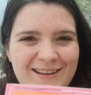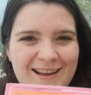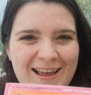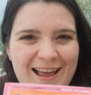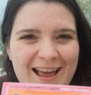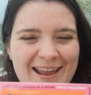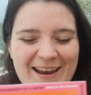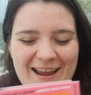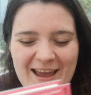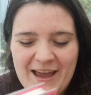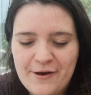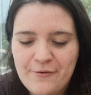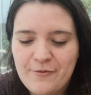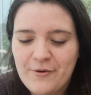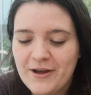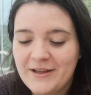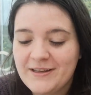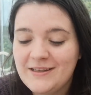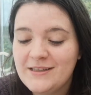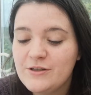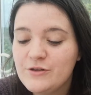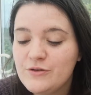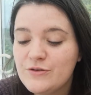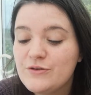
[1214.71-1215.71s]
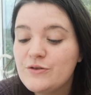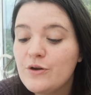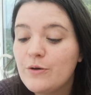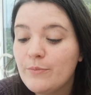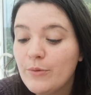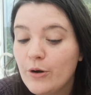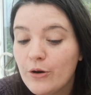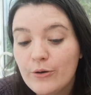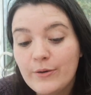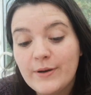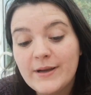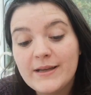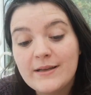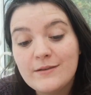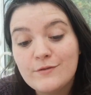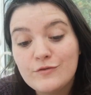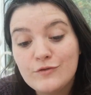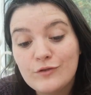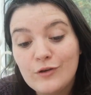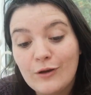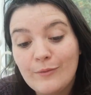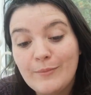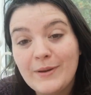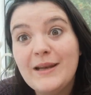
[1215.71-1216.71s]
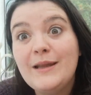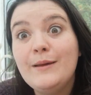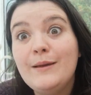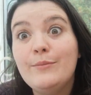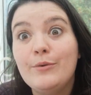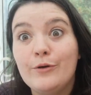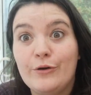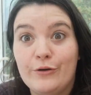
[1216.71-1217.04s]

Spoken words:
and how I need to stop borrowing so many